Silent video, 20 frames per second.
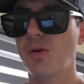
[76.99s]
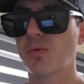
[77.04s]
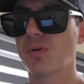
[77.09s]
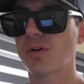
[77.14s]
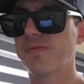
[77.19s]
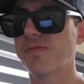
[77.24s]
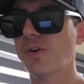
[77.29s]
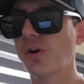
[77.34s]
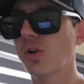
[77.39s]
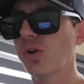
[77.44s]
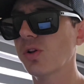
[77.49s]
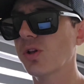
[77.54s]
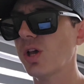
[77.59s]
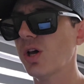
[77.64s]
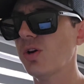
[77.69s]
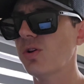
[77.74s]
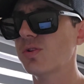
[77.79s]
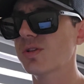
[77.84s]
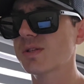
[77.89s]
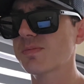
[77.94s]
Referral
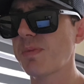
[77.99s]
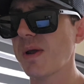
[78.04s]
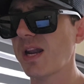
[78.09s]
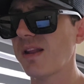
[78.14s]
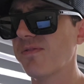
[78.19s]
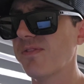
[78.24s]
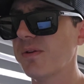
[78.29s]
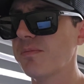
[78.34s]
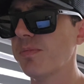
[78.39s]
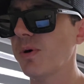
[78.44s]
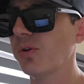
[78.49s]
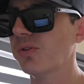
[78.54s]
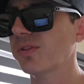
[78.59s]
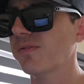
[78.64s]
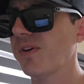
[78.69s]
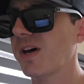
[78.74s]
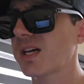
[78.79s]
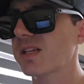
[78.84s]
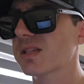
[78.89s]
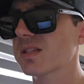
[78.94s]
codes benefit both
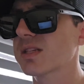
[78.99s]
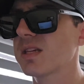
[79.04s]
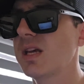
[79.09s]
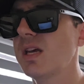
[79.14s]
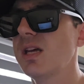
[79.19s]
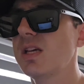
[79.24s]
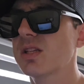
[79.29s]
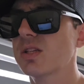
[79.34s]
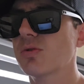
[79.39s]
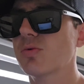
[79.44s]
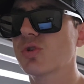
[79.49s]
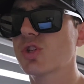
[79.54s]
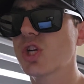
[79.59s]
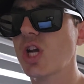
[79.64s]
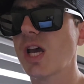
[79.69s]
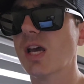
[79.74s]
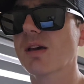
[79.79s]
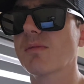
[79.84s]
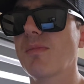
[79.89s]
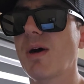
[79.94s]
of us, so
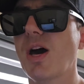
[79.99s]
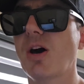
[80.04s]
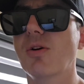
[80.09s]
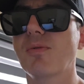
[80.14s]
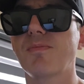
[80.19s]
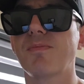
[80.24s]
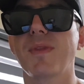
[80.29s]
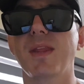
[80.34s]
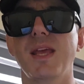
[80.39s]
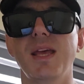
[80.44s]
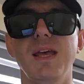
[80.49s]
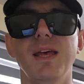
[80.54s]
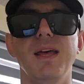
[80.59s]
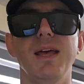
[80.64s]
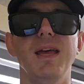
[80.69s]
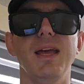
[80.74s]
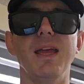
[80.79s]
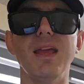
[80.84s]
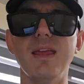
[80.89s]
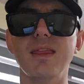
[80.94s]
check them out
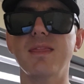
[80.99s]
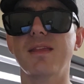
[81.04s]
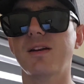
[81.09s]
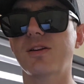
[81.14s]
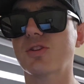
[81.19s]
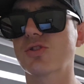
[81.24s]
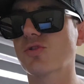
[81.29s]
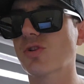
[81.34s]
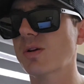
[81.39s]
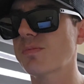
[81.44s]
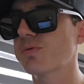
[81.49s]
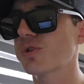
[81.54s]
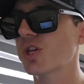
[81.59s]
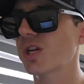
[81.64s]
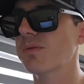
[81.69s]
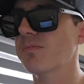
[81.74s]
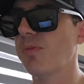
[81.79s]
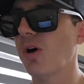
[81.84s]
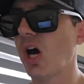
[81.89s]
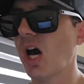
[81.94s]
in the
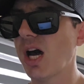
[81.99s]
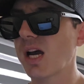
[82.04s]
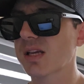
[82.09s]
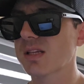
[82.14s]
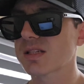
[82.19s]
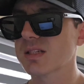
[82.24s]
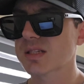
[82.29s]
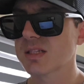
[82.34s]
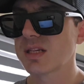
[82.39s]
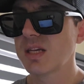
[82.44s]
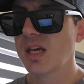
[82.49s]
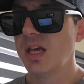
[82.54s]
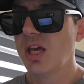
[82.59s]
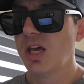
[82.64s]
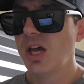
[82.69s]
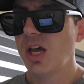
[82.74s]
description box.